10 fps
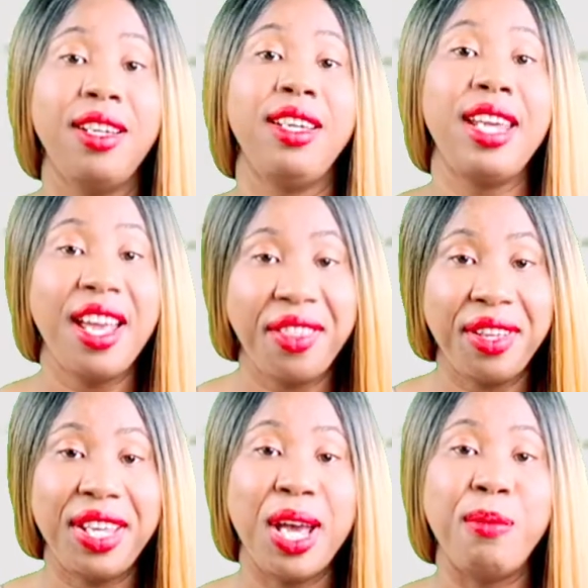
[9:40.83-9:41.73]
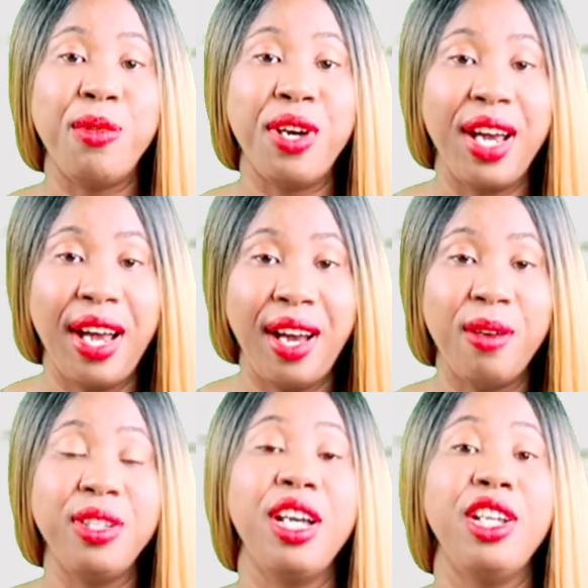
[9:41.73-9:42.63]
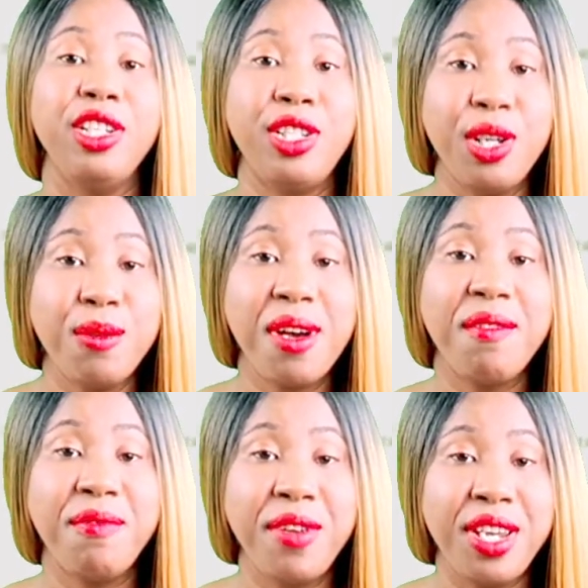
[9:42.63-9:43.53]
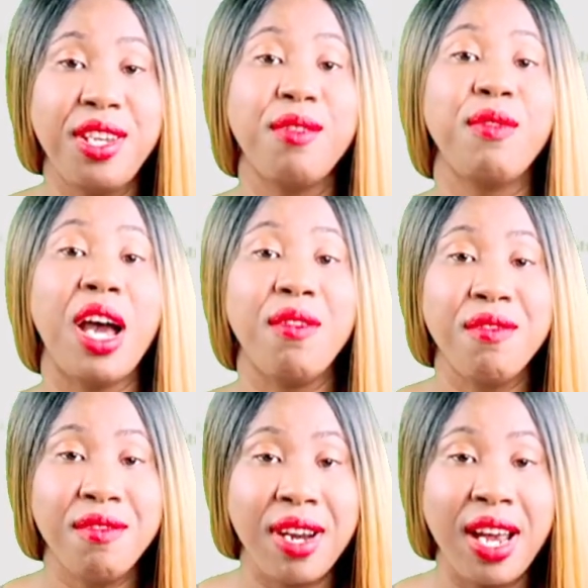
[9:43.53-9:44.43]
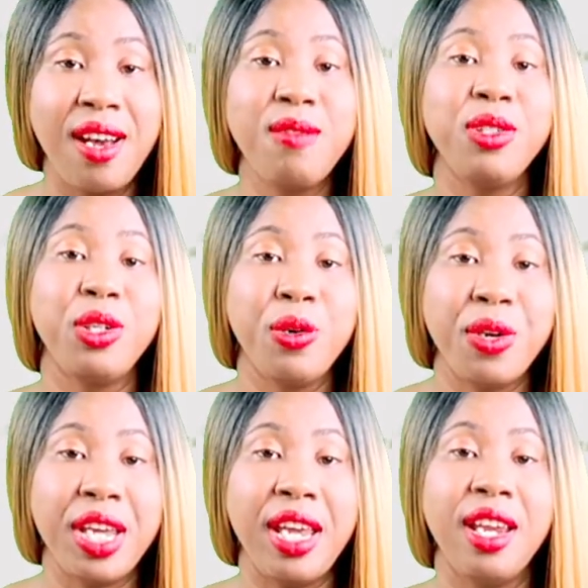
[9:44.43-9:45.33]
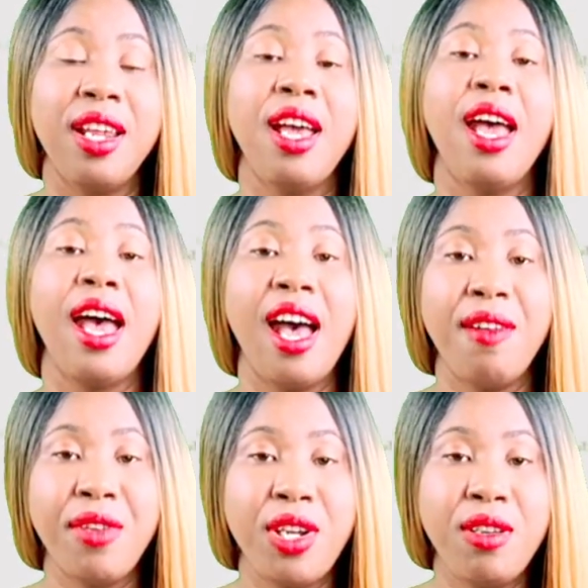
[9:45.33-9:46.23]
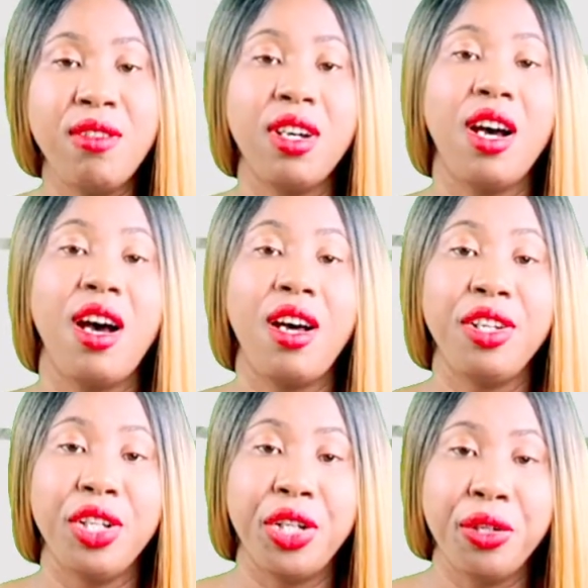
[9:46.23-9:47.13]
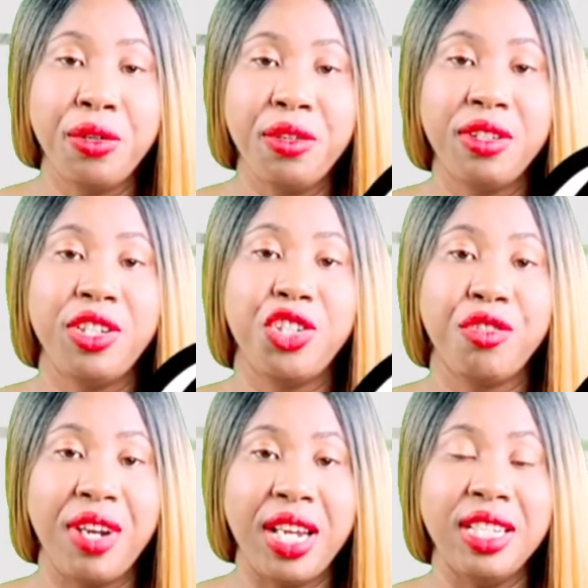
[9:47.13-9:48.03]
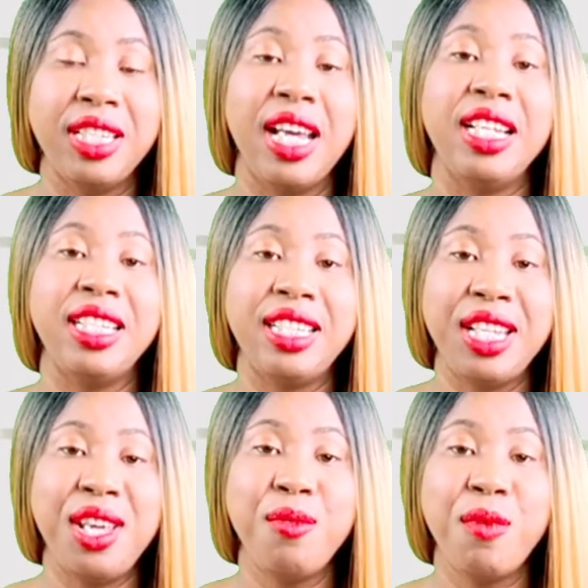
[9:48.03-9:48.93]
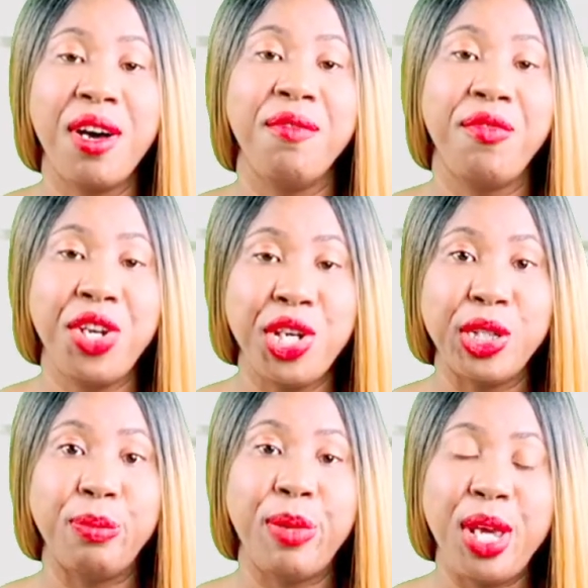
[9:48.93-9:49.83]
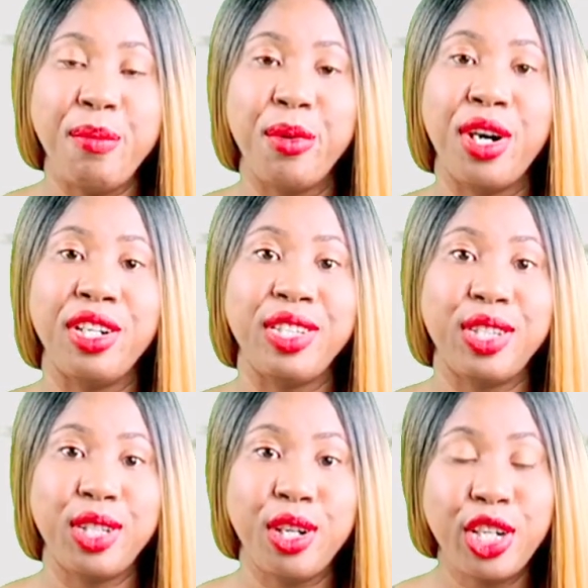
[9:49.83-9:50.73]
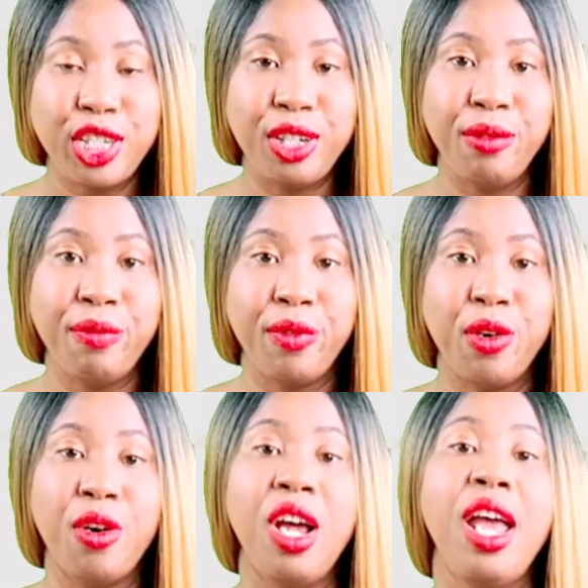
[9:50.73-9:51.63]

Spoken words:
get the camera out, do a video around cooking, have a look on Google Trends and see what videos people are searching for.